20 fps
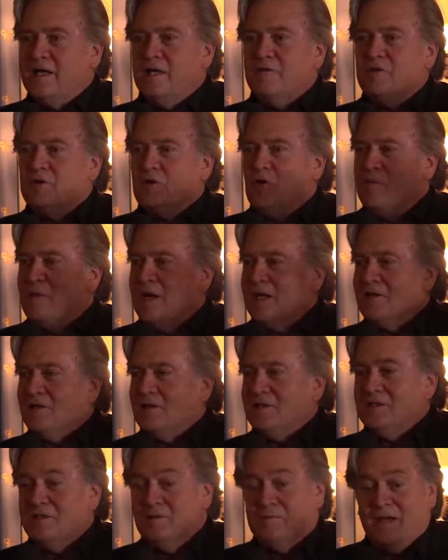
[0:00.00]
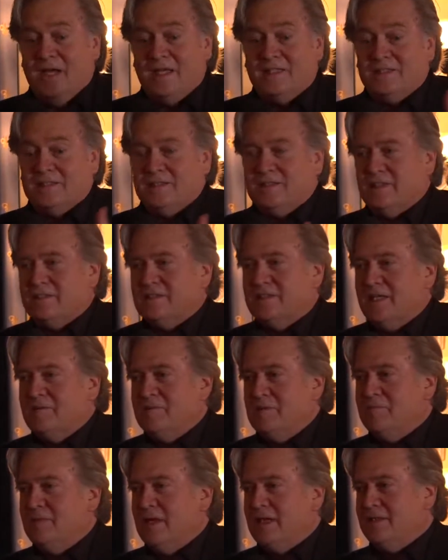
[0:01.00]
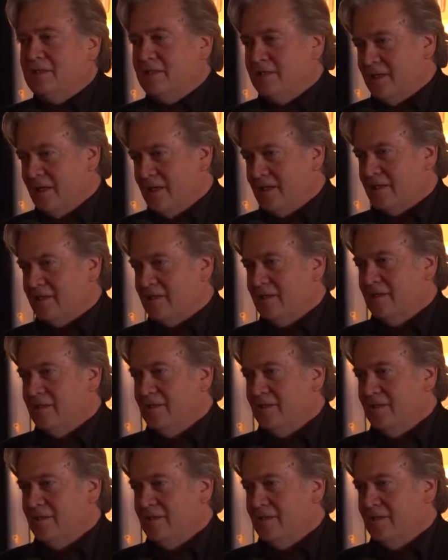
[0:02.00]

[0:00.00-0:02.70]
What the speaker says: and if you go back and look at the debates, it's the same debate today.